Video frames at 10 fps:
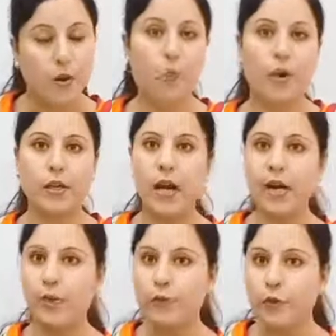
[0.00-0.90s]
What
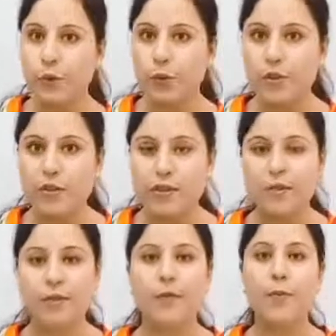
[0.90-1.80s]
kind of shoes?
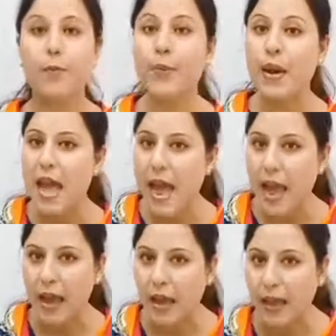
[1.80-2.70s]

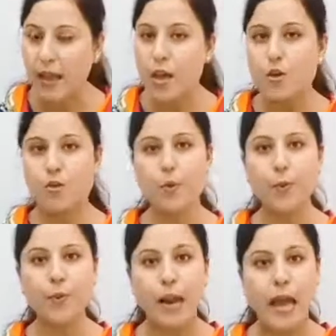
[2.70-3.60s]
Black. So
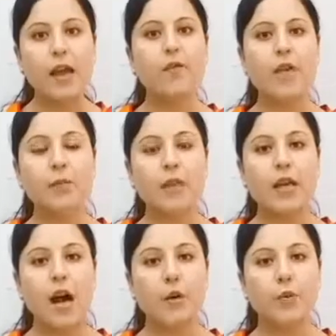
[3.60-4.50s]
black will be
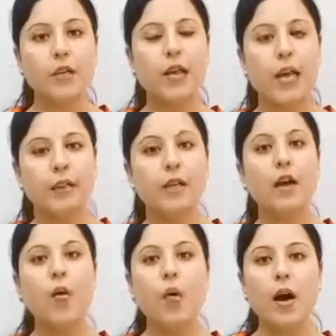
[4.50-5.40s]
counted in the
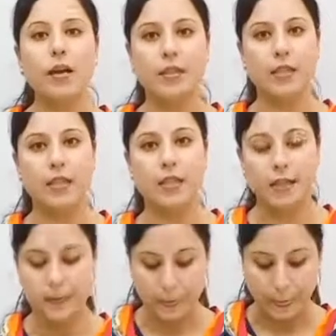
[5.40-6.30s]
quality.
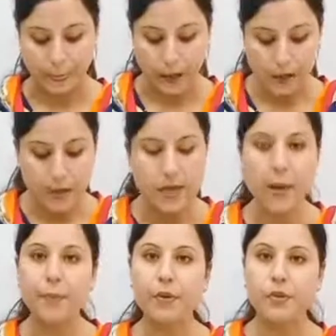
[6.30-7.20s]

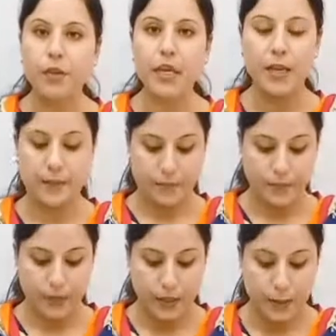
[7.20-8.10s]
Number 3.
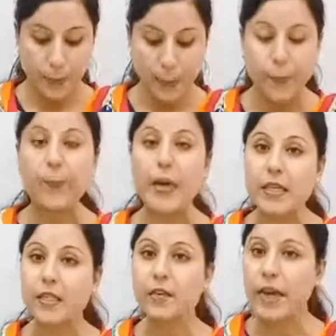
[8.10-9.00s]

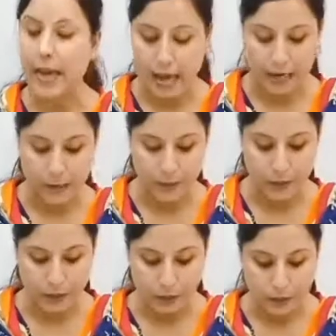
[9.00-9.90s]
Peter
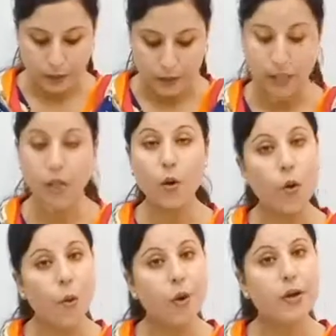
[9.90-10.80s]
helped the
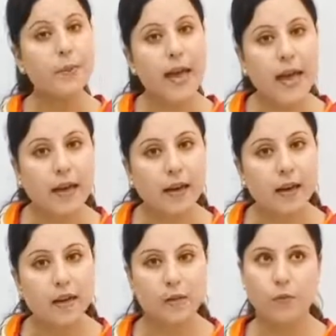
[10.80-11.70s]
old man.
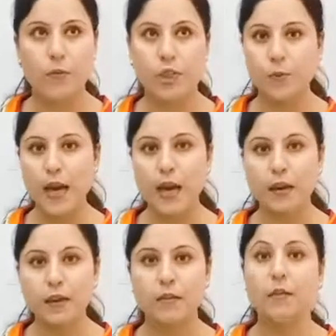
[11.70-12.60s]
Which
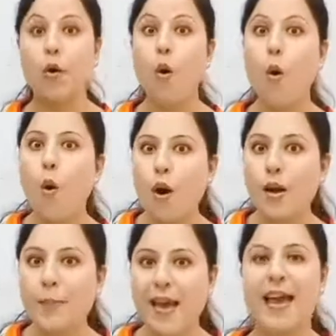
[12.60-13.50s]
man?
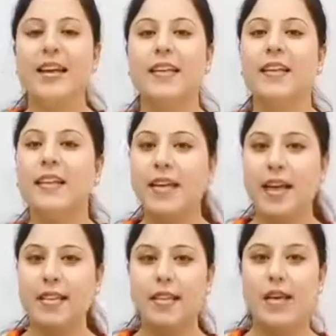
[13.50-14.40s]
Old man.
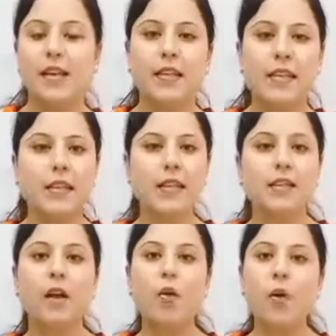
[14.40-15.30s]
Yes, this is
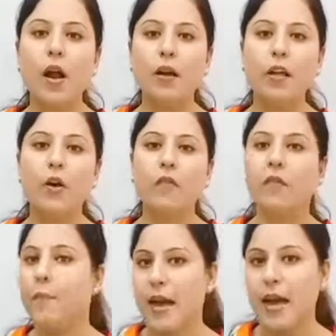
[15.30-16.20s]
the quality of
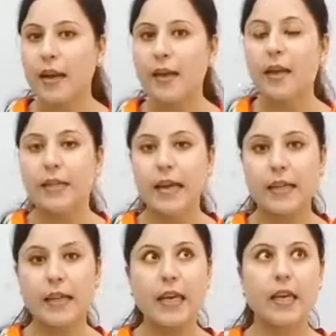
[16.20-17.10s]
a man, that
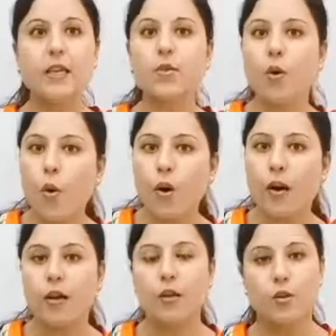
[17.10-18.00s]
he is old.
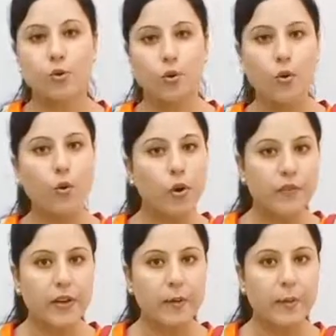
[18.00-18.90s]
So old
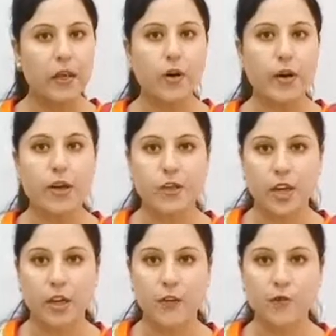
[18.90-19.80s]
will be your
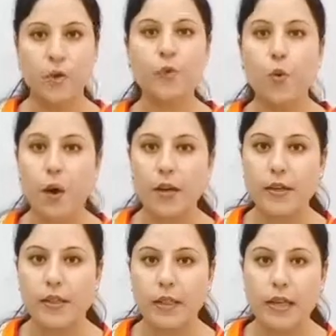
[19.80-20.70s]
adjectives of
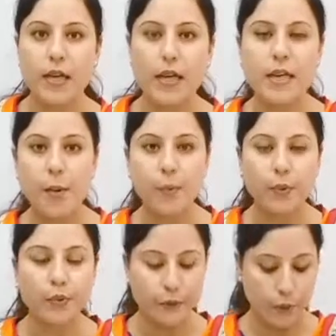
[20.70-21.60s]
quality.
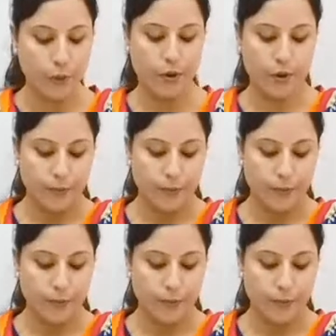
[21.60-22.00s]
Number 4.